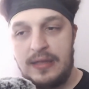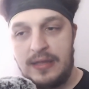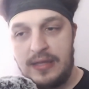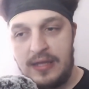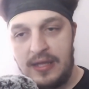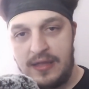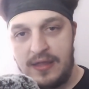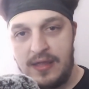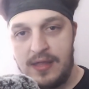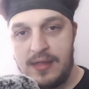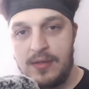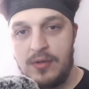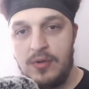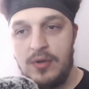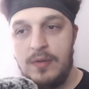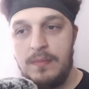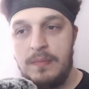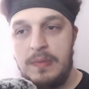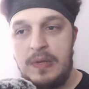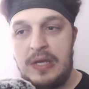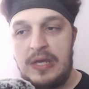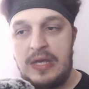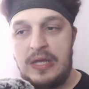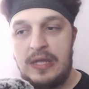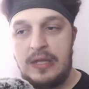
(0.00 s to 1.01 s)
this is going to
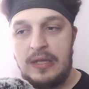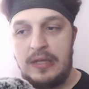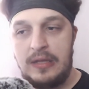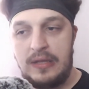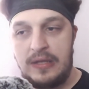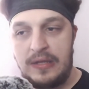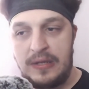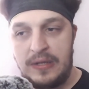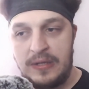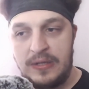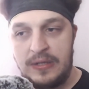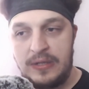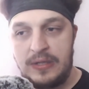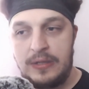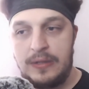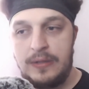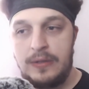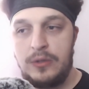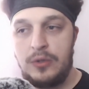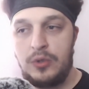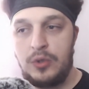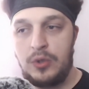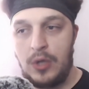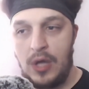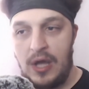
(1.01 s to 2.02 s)
be...
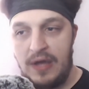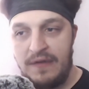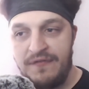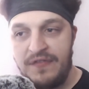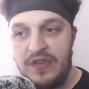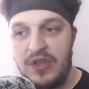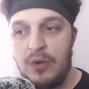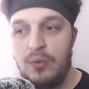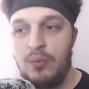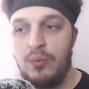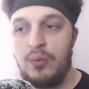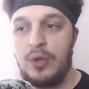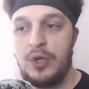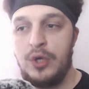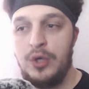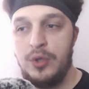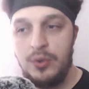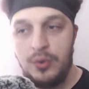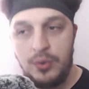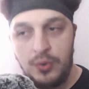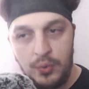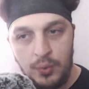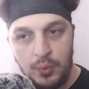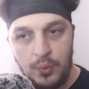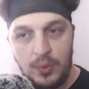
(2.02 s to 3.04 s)
I feel
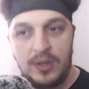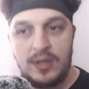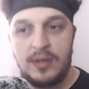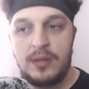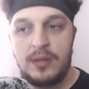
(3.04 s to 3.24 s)
Canute is